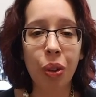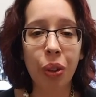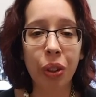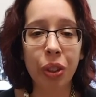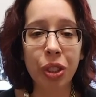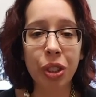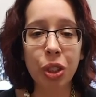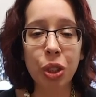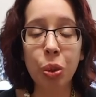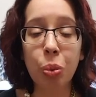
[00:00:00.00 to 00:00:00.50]

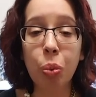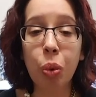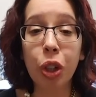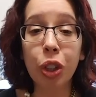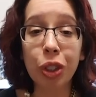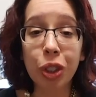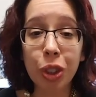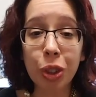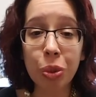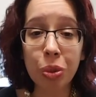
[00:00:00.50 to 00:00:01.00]
Listen to
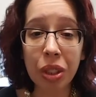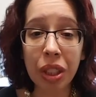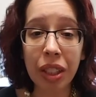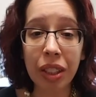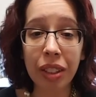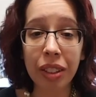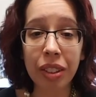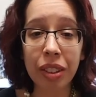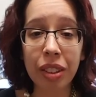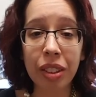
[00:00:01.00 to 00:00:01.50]
what you
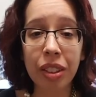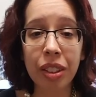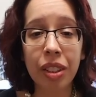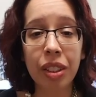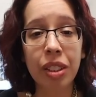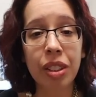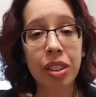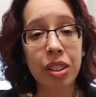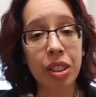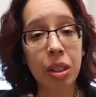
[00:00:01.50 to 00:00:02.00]
need.
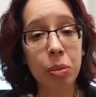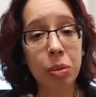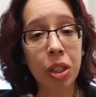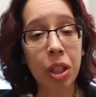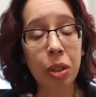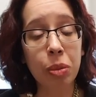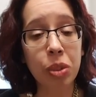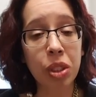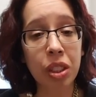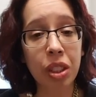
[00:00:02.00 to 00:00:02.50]

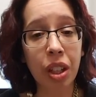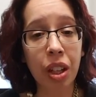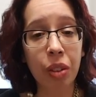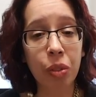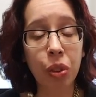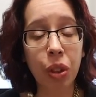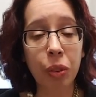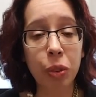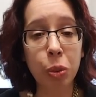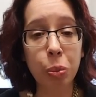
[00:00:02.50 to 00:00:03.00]
Sometimes in
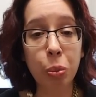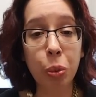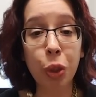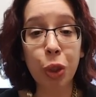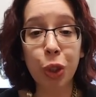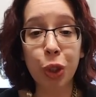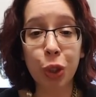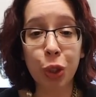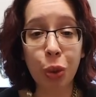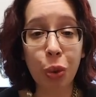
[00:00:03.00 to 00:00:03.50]
life you have to
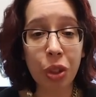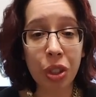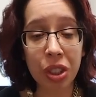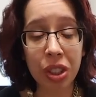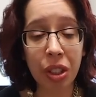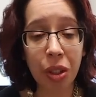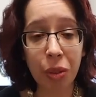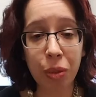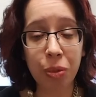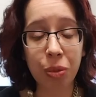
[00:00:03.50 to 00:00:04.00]
put
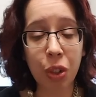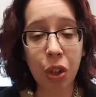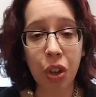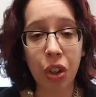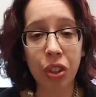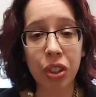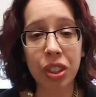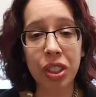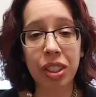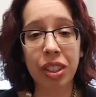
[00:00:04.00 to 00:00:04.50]
yourself
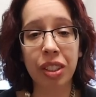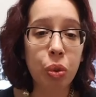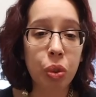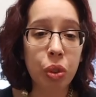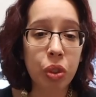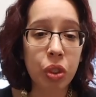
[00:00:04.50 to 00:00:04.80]
first.